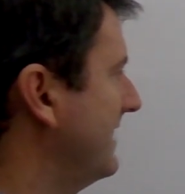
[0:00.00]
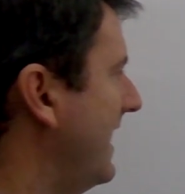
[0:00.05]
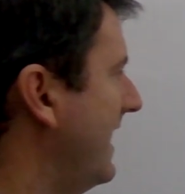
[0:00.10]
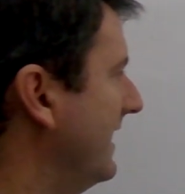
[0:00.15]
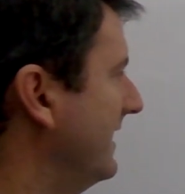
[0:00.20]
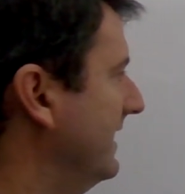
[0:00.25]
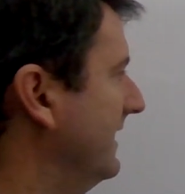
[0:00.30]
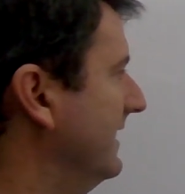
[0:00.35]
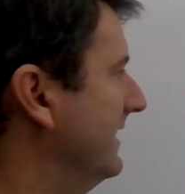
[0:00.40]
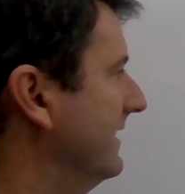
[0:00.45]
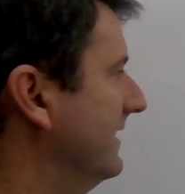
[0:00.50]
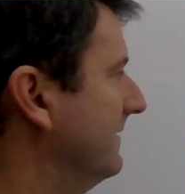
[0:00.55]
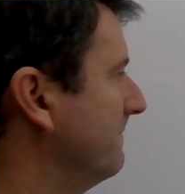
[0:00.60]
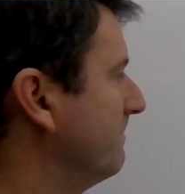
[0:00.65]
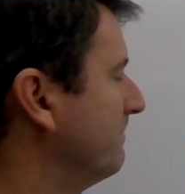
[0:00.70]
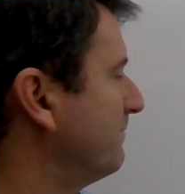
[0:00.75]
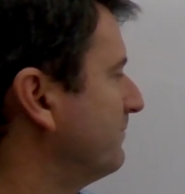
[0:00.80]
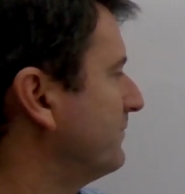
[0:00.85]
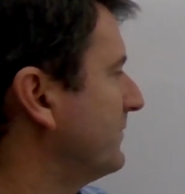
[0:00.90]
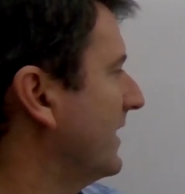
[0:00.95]
that
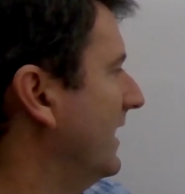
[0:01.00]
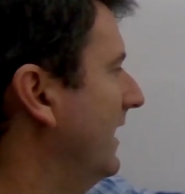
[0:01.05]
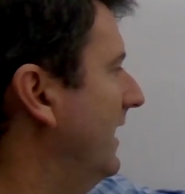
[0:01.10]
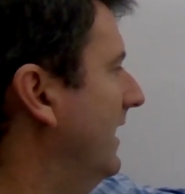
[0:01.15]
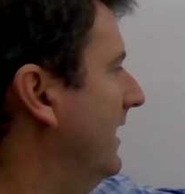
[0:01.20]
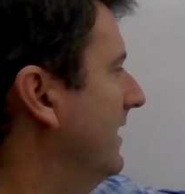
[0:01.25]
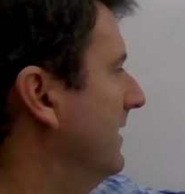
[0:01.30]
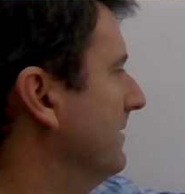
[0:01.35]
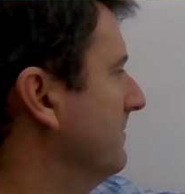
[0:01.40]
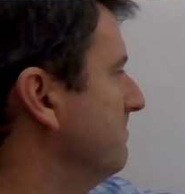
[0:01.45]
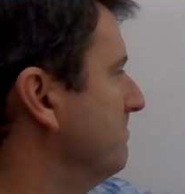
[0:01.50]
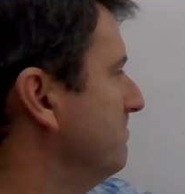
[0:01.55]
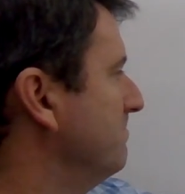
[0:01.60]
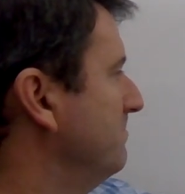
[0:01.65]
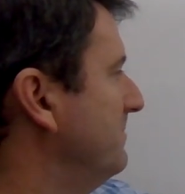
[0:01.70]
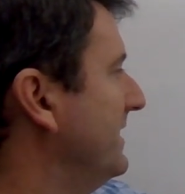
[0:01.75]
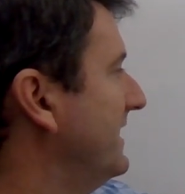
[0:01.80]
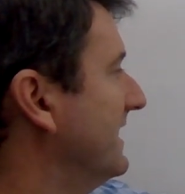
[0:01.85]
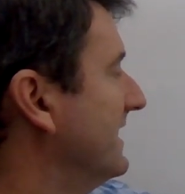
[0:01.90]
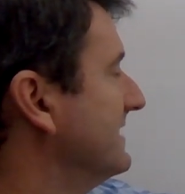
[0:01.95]
in um,
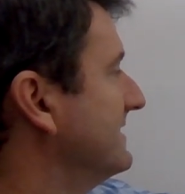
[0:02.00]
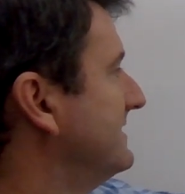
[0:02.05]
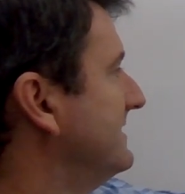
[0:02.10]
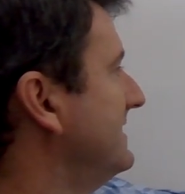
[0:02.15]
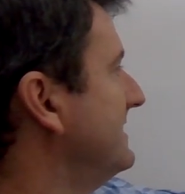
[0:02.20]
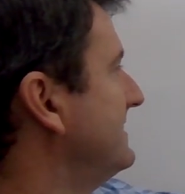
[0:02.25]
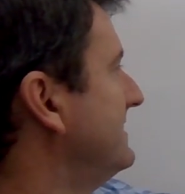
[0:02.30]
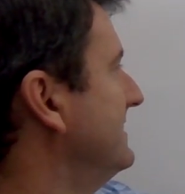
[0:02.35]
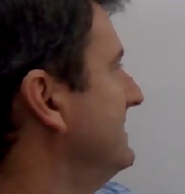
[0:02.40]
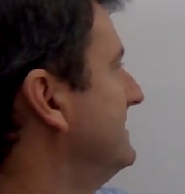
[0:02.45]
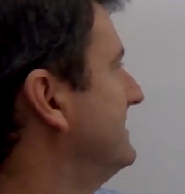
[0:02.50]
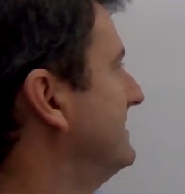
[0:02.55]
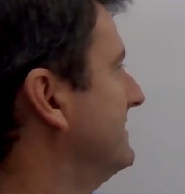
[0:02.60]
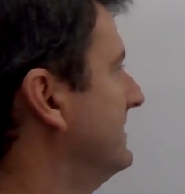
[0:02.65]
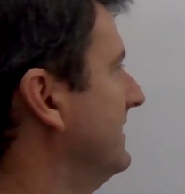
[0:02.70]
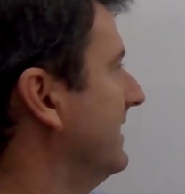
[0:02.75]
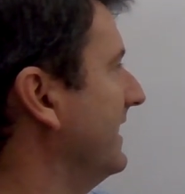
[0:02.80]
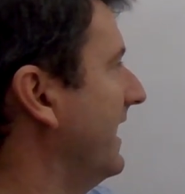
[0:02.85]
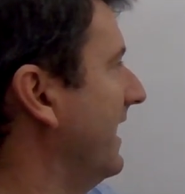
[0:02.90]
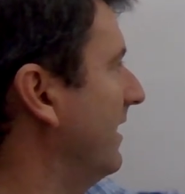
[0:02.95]
because this is
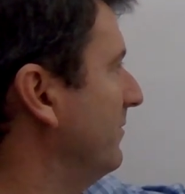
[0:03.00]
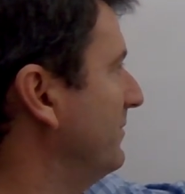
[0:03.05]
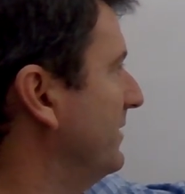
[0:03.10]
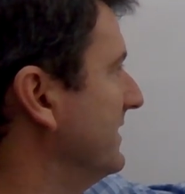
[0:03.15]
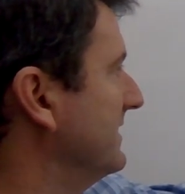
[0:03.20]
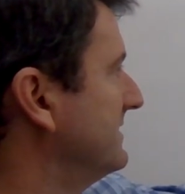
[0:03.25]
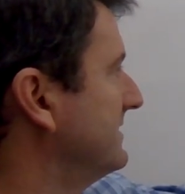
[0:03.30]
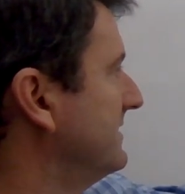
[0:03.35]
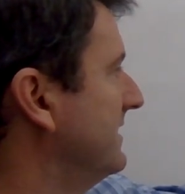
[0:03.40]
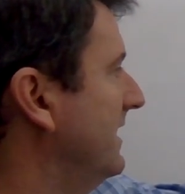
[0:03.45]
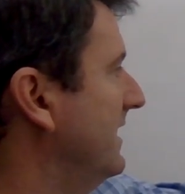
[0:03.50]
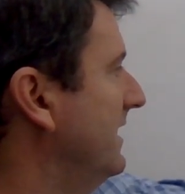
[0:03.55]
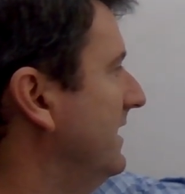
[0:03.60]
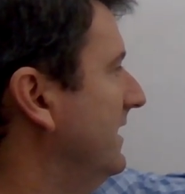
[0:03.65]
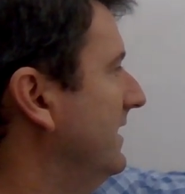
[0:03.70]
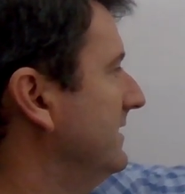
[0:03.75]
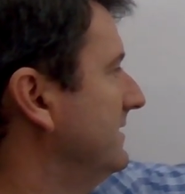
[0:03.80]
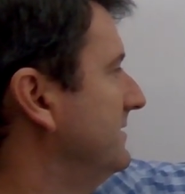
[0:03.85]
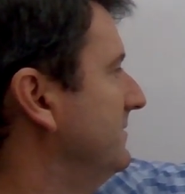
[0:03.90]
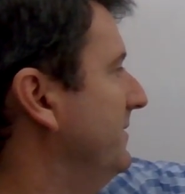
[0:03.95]
going to help us
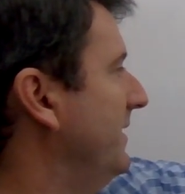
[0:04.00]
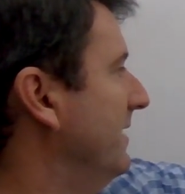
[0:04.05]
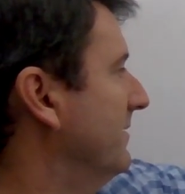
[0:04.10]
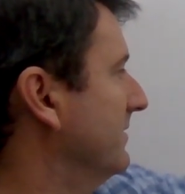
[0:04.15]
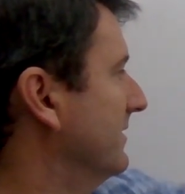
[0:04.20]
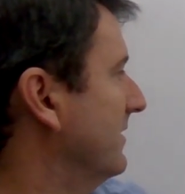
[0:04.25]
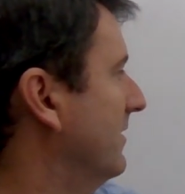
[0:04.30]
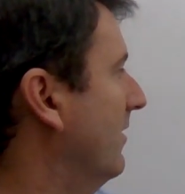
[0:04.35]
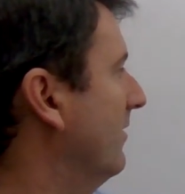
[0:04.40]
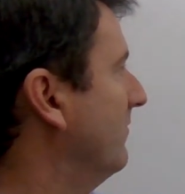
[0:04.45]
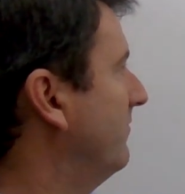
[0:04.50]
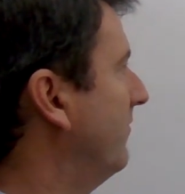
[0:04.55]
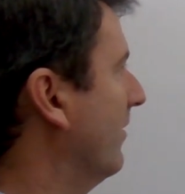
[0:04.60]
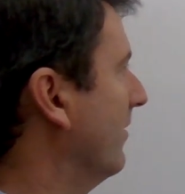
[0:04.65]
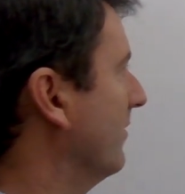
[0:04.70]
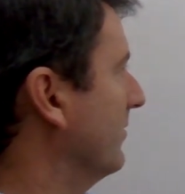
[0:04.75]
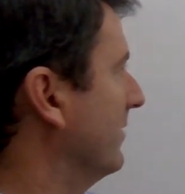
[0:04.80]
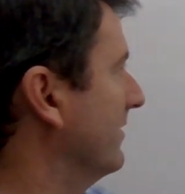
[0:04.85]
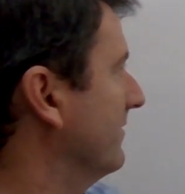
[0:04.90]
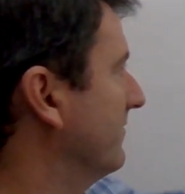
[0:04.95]
to be able to go
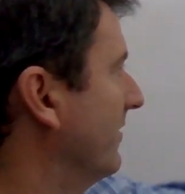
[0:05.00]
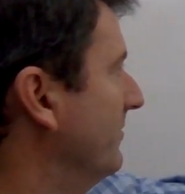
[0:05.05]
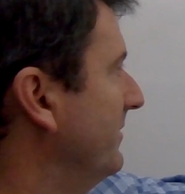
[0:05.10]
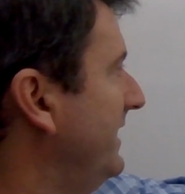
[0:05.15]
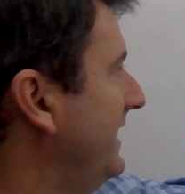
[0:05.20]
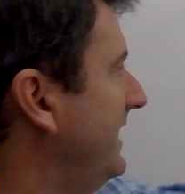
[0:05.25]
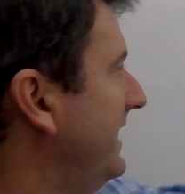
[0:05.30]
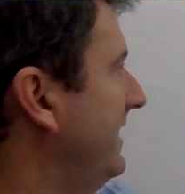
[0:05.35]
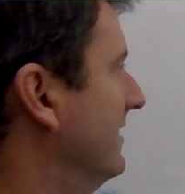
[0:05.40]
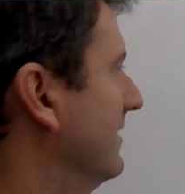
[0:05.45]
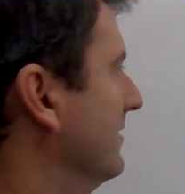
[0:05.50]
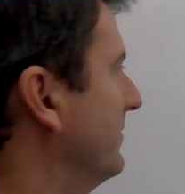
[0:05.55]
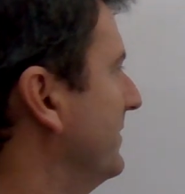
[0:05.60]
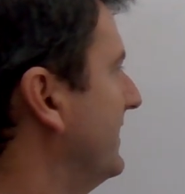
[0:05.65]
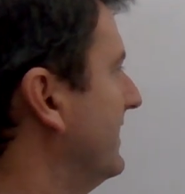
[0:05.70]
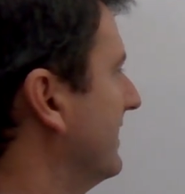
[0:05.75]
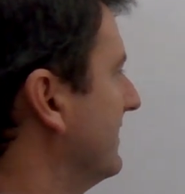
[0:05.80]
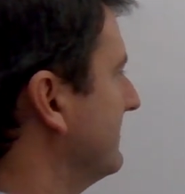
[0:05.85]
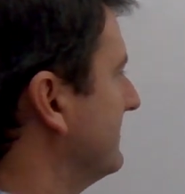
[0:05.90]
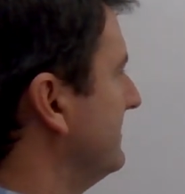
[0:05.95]
forward from here
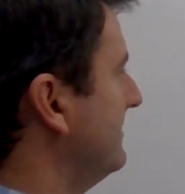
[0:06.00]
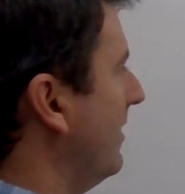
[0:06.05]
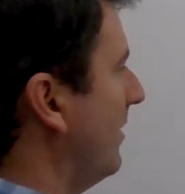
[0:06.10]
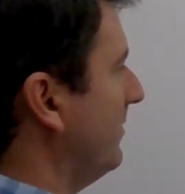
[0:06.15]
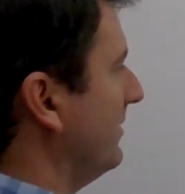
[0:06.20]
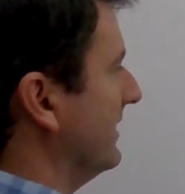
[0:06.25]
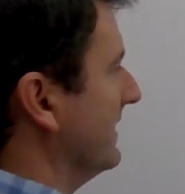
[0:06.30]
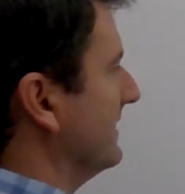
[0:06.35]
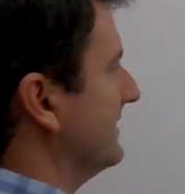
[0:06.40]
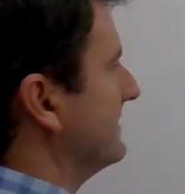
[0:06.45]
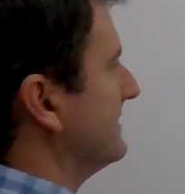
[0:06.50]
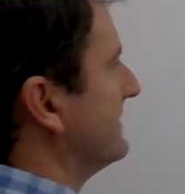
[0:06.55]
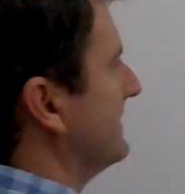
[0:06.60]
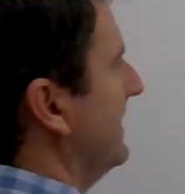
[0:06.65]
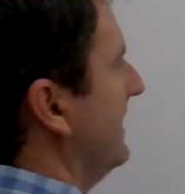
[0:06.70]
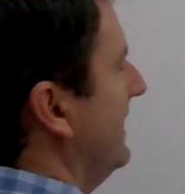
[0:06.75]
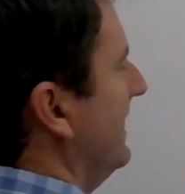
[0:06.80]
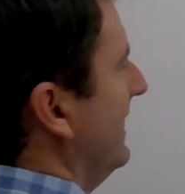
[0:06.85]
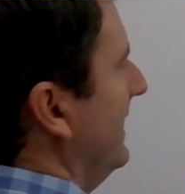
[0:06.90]
because notice